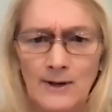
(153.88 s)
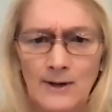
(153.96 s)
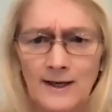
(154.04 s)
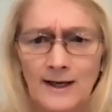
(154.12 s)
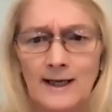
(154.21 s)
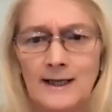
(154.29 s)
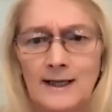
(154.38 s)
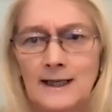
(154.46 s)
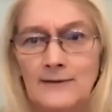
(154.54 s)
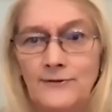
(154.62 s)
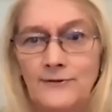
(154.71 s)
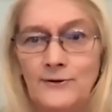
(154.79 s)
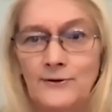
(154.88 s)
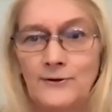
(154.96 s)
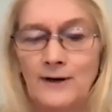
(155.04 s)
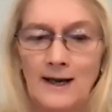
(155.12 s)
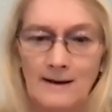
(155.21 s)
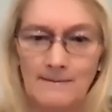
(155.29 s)
However,
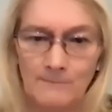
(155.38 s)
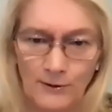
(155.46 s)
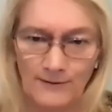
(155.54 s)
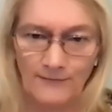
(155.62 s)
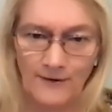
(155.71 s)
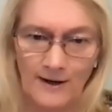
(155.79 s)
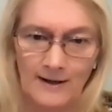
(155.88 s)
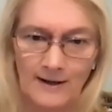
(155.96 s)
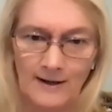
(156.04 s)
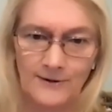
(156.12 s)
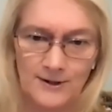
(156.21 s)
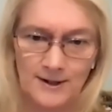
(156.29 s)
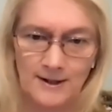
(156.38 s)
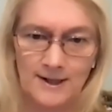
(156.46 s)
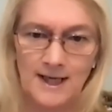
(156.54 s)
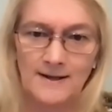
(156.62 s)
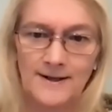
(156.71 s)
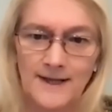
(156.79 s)
if you're more than 5
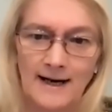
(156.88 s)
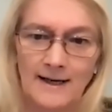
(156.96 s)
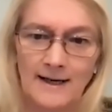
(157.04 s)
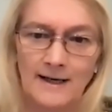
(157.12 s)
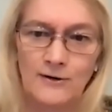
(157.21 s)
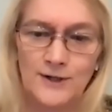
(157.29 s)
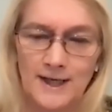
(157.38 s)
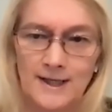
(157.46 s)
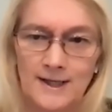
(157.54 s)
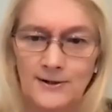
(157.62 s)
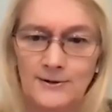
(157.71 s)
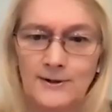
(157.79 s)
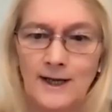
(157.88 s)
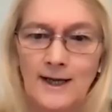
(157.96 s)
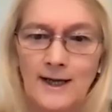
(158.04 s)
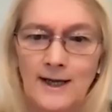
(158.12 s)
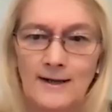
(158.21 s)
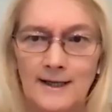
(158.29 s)
users, that goes
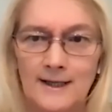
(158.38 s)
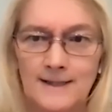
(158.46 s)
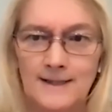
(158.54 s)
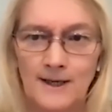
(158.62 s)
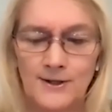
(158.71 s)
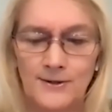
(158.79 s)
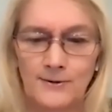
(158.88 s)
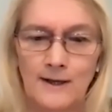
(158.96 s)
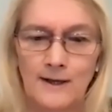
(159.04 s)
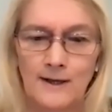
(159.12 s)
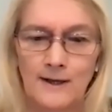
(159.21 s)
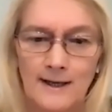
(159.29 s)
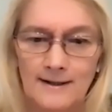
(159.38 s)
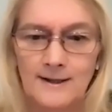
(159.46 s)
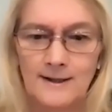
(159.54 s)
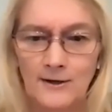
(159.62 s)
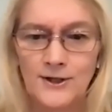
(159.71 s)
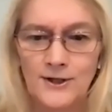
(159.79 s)
into their special
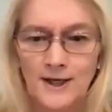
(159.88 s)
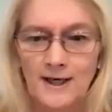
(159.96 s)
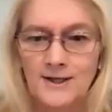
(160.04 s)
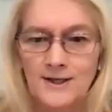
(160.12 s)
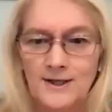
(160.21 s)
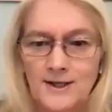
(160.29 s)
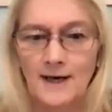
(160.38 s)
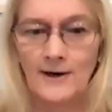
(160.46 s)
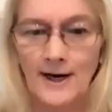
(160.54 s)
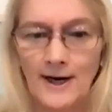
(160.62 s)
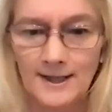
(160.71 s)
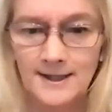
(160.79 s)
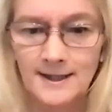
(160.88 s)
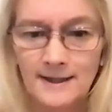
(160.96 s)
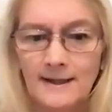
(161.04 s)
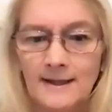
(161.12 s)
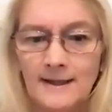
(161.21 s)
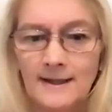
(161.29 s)
negotiation
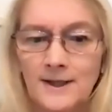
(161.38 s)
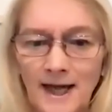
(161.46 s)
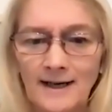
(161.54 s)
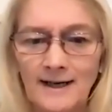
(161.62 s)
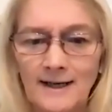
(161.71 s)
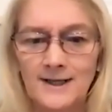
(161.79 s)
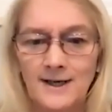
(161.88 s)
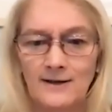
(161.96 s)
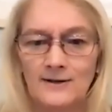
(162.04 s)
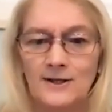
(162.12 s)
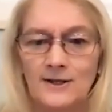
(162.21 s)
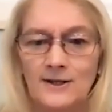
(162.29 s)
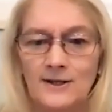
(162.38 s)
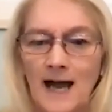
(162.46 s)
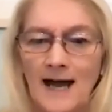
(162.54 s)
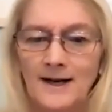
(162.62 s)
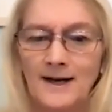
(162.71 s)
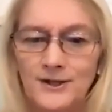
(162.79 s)
direct. So that is going to
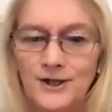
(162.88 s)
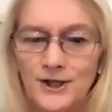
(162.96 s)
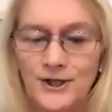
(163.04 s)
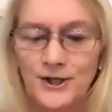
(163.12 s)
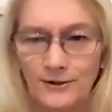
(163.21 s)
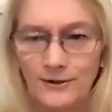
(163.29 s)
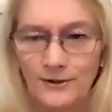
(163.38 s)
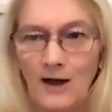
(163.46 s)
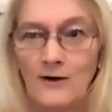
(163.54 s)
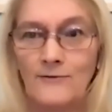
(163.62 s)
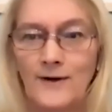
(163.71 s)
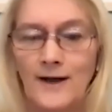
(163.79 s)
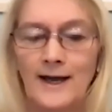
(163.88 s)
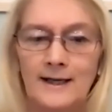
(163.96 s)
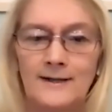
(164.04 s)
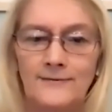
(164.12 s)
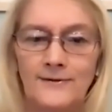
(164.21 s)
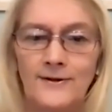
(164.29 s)
be an additional
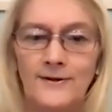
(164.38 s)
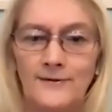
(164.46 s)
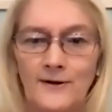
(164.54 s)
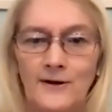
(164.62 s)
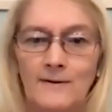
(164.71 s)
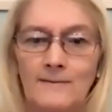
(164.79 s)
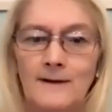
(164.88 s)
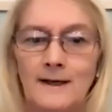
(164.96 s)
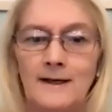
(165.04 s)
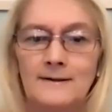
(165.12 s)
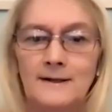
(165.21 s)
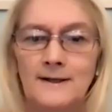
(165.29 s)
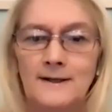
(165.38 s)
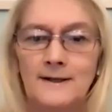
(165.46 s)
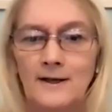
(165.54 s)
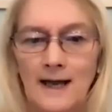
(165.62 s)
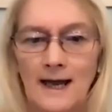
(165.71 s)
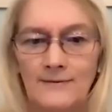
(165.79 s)
overhead for the firm
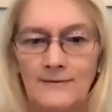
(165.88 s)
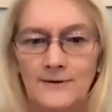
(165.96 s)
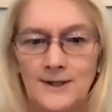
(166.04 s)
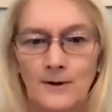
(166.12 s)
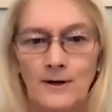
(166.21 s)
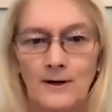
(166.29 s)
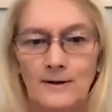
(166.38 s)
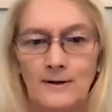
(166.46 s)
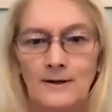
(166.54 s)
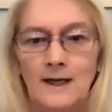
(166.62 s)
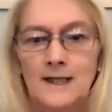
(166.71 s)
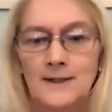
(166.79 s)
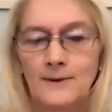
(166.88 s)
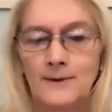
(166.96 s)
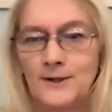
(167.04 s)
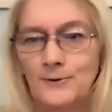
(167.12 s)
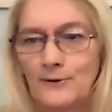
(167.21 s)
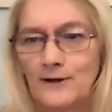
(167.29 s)
that they're going to have to swallow.
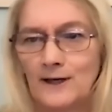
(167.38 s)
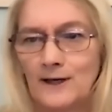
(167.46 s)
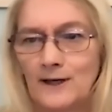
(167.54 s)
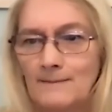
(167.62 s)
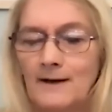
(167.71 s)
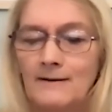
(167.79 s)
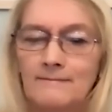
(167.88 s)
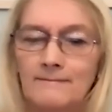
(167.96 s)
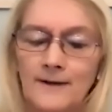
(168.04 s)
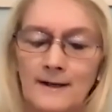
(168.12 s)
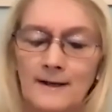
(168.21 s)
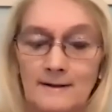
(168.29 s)
So we're talking about